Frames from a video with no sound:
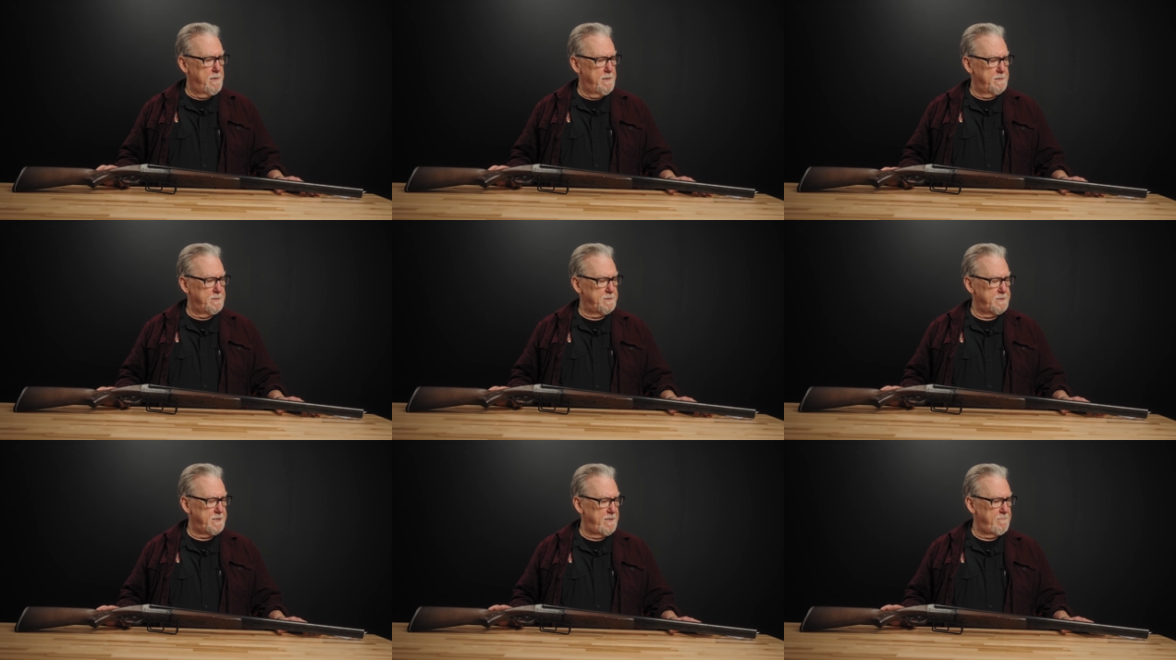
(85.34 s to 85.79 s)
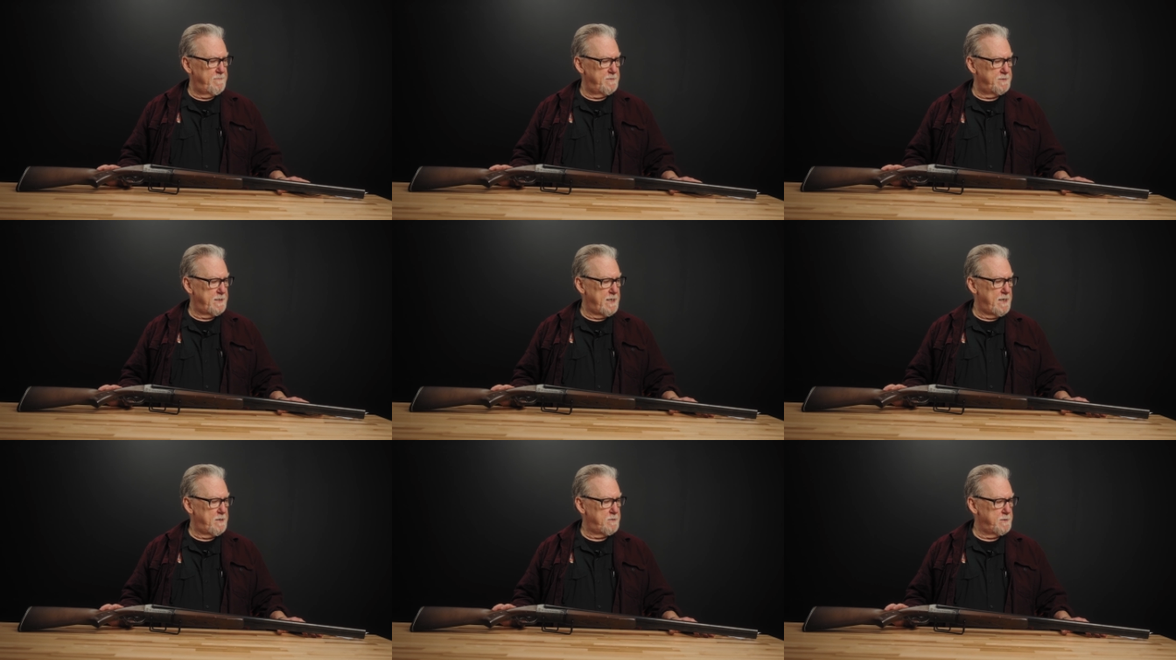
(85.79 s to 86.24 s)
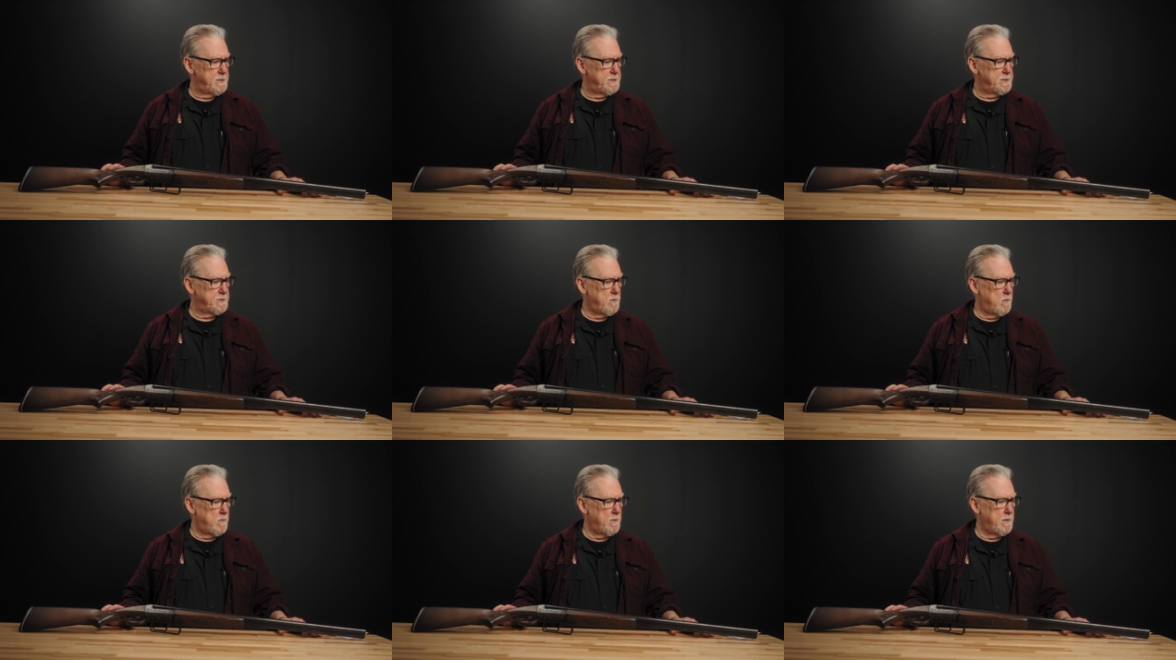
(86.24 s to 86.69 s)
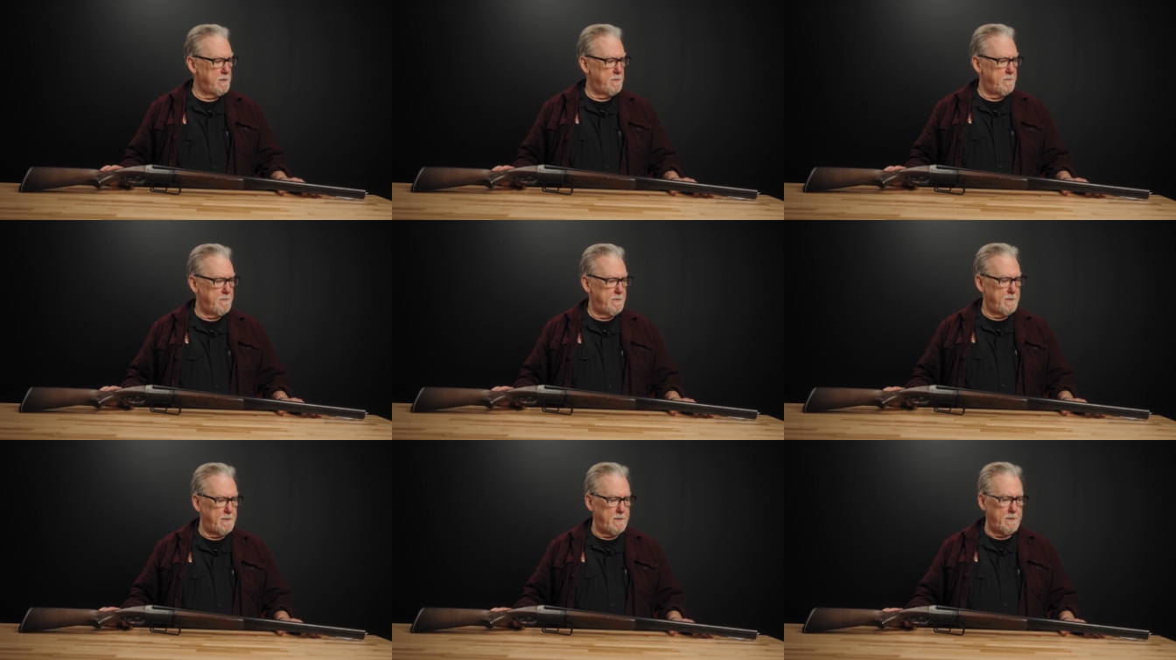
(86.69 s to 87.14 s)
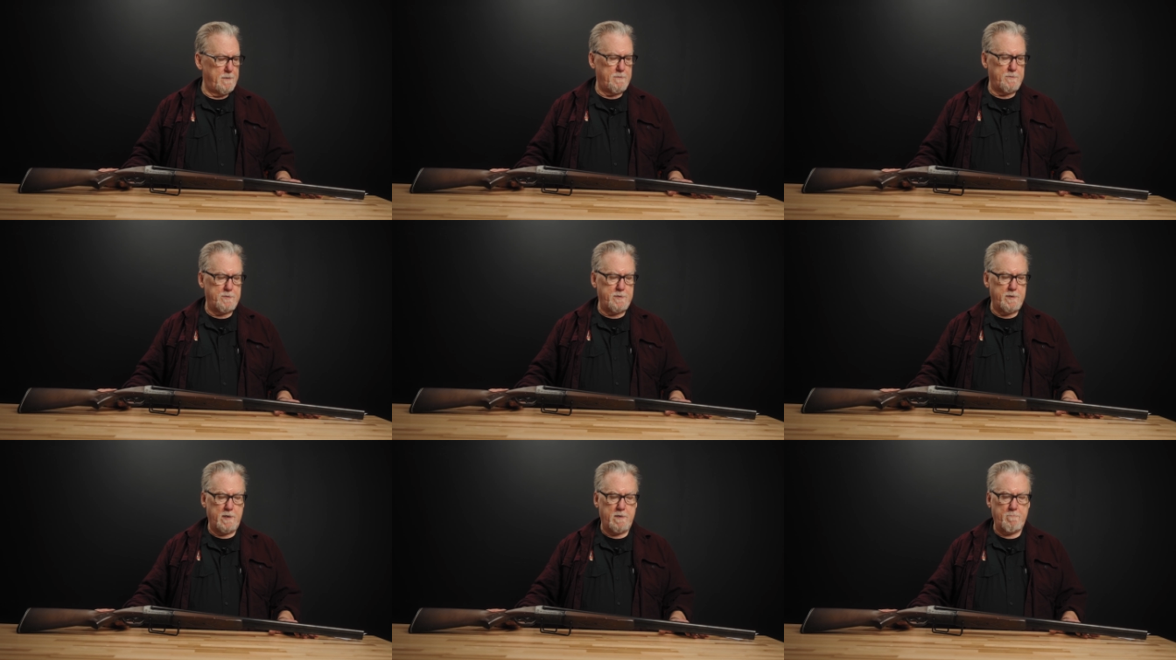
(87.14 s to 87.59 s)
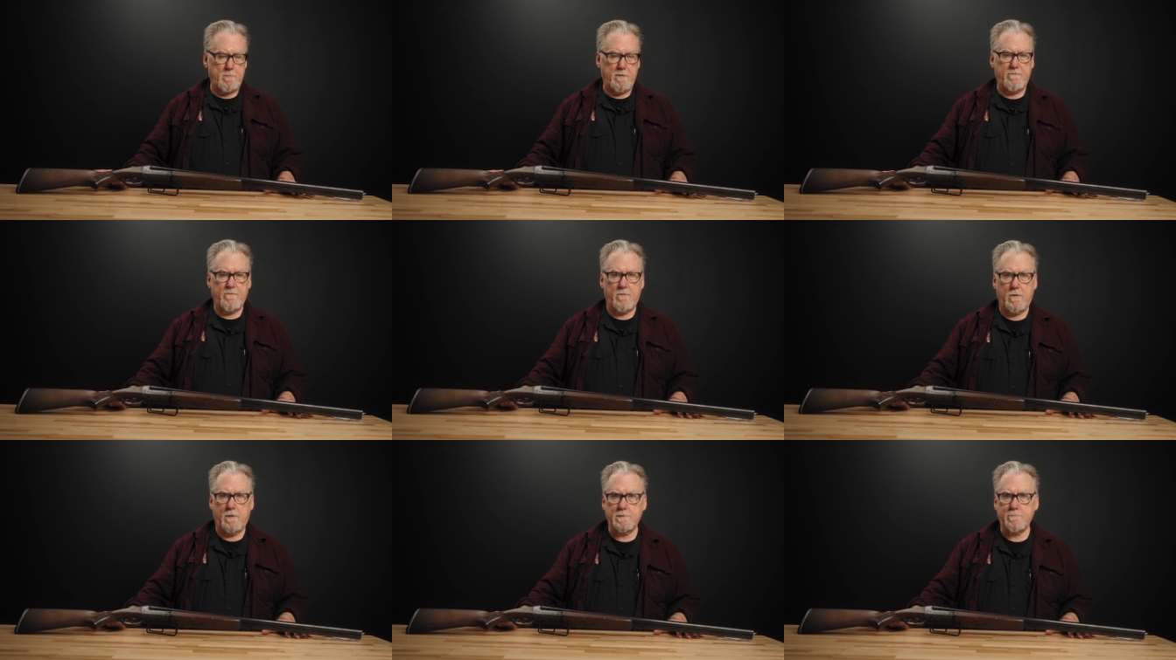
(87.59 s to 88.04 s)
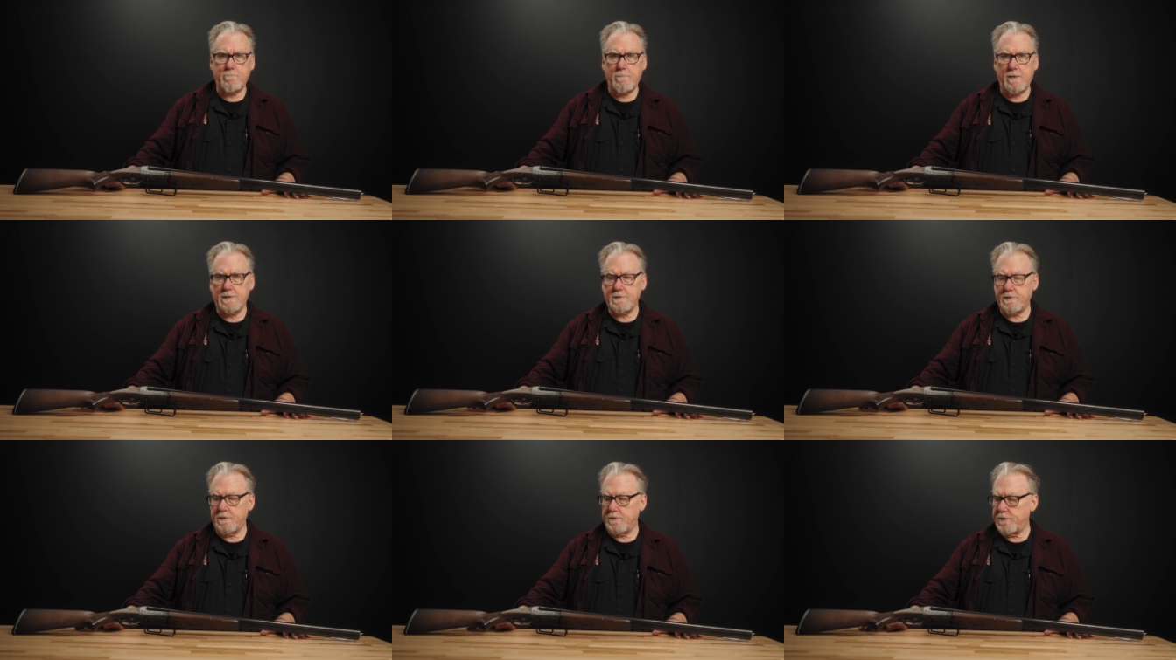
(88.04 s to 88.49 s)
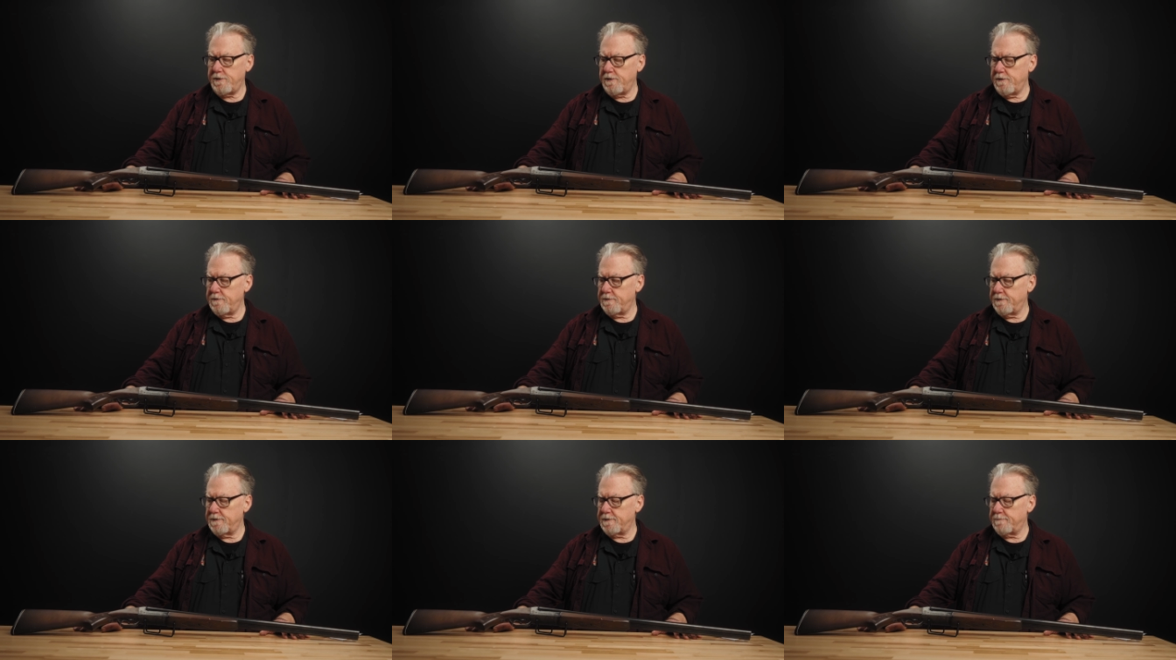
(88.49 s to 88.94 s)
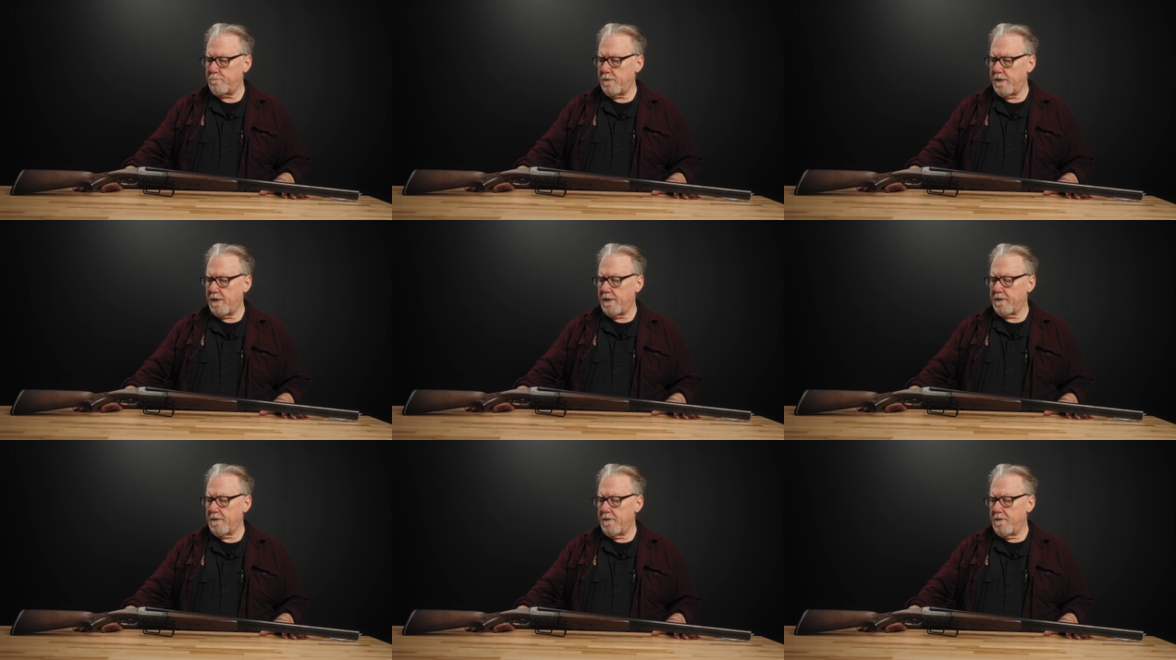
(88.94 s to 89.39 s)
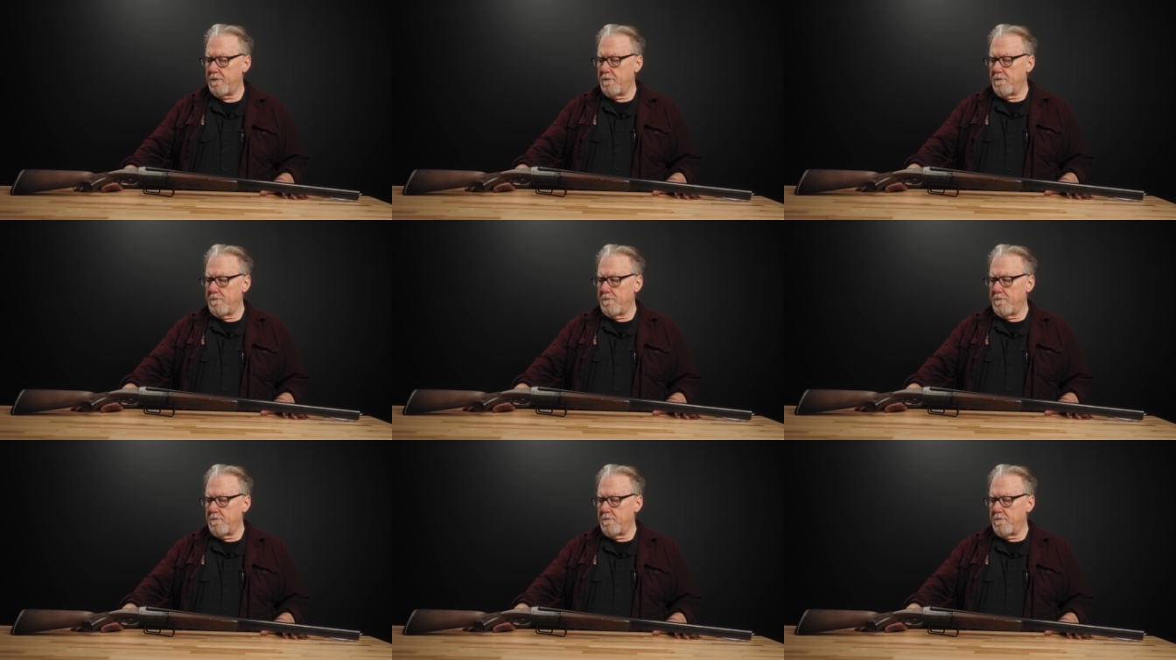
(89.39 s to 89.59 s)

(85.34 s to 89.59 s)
Stevens actually started in Chicopee Falls, Massachusetts back